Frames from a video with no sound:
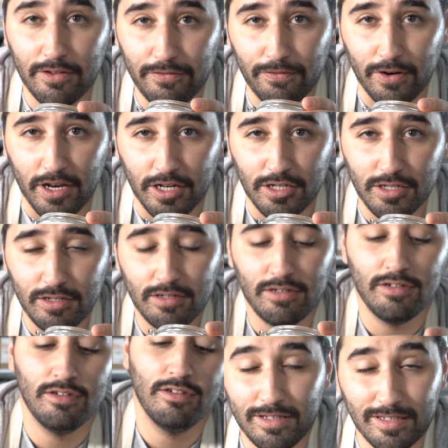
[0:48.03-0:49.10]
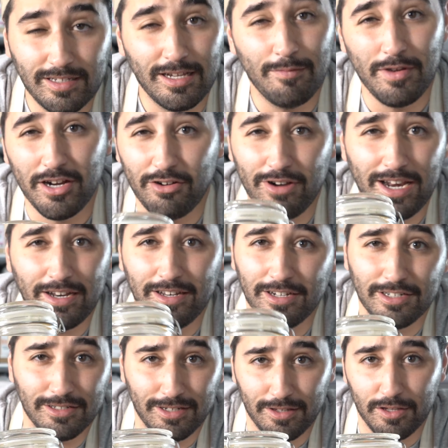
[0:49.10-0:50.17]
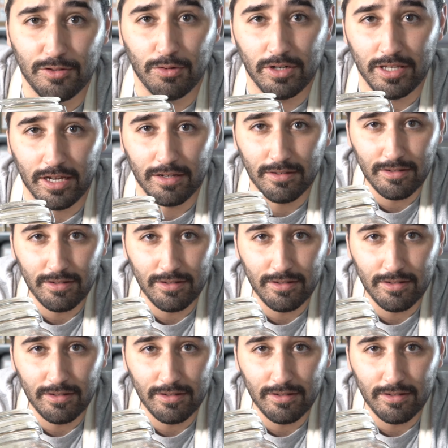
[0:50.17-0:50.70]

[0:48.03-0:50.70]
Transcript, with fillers: the fridge. This is gonna be a great addition to the torta.